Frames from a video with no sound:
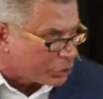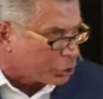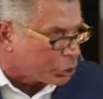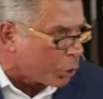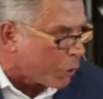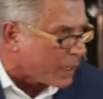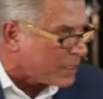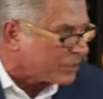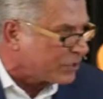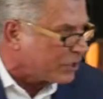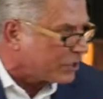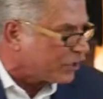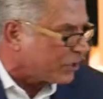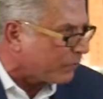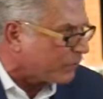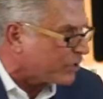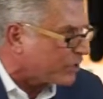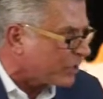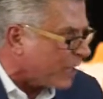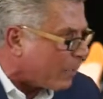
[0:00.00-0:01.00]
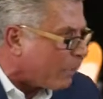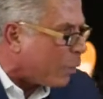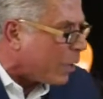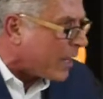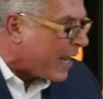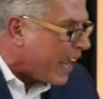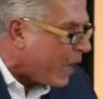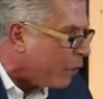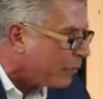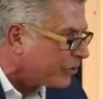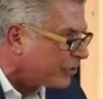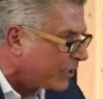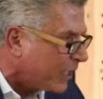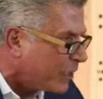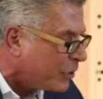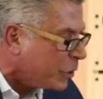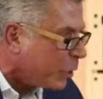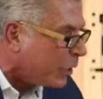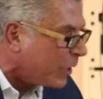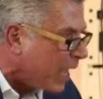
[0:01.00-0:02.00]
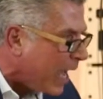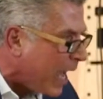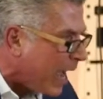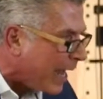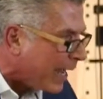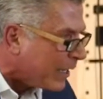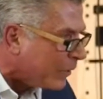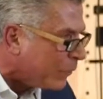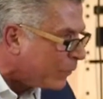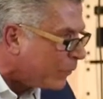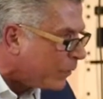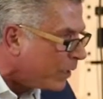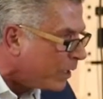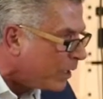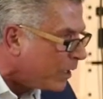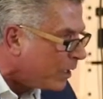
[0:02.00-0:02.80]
choices of someone else in your life.